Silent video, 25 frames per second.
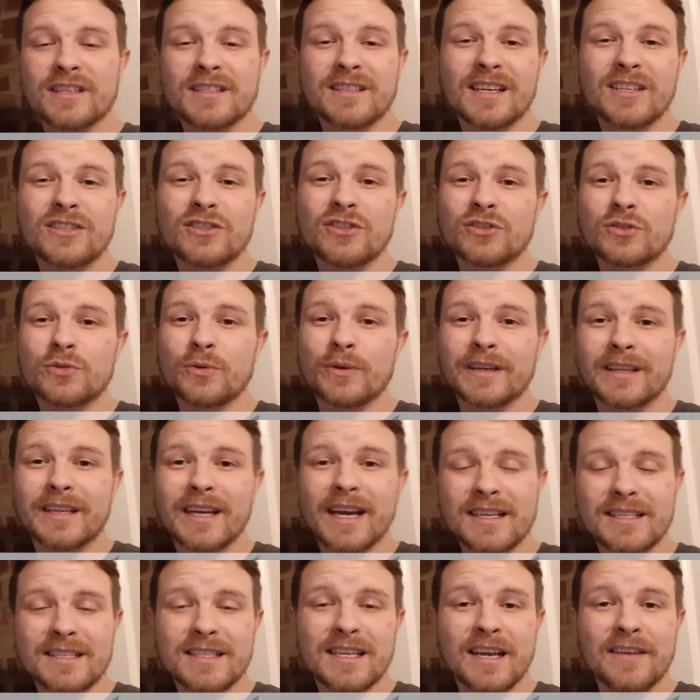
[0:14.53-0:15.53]
They just do a
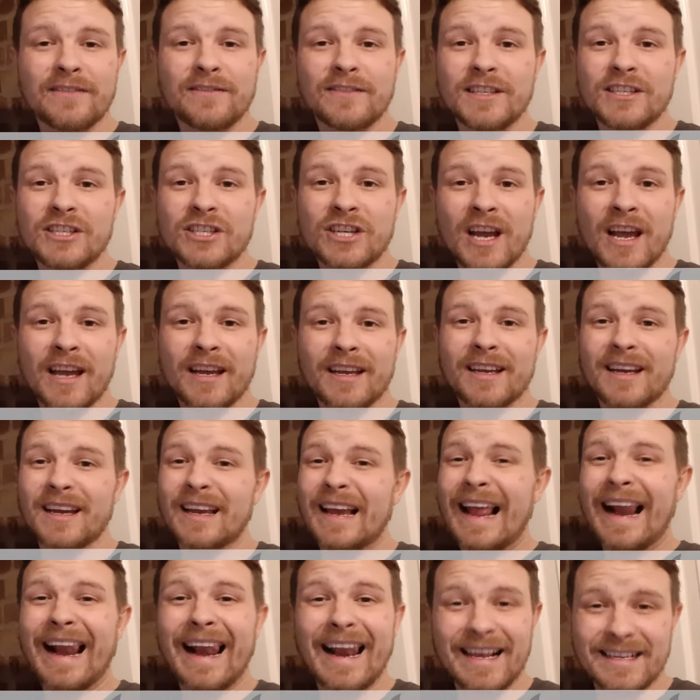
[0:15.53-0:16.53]
gas safety check and
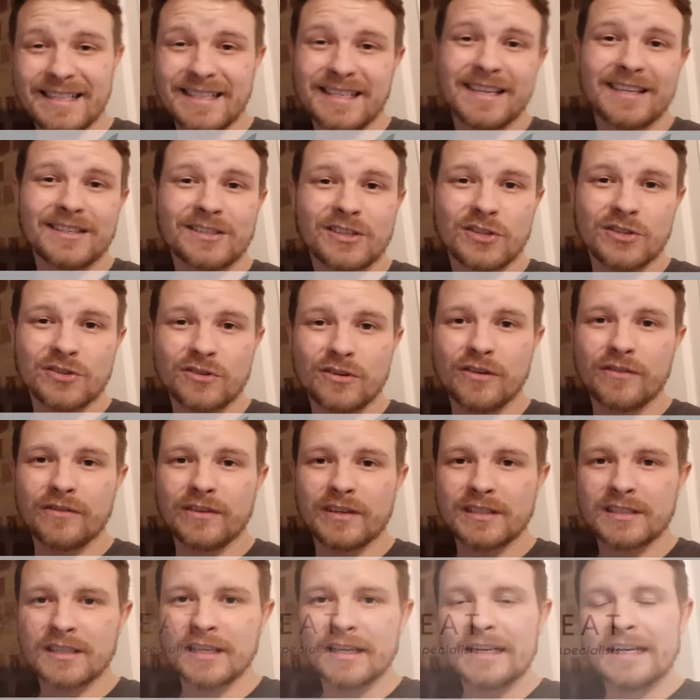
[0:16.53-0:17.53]
class it as a
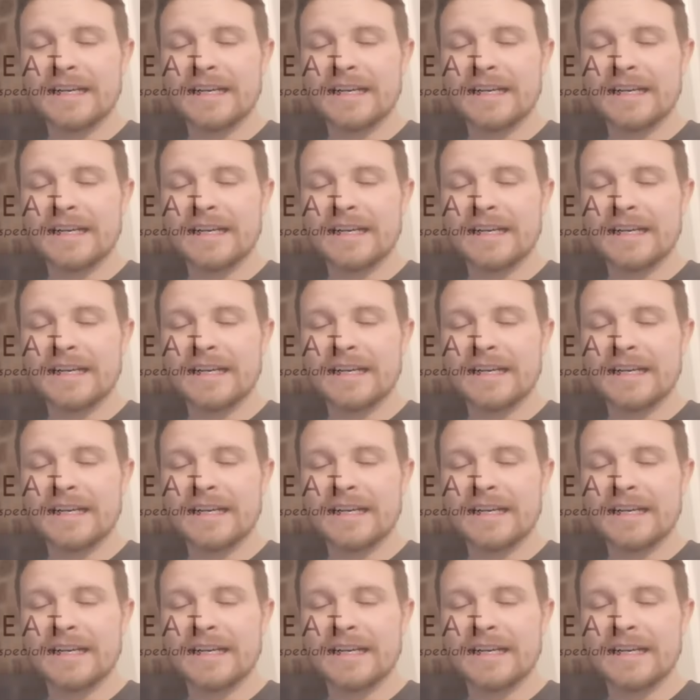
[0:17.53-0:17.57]
service.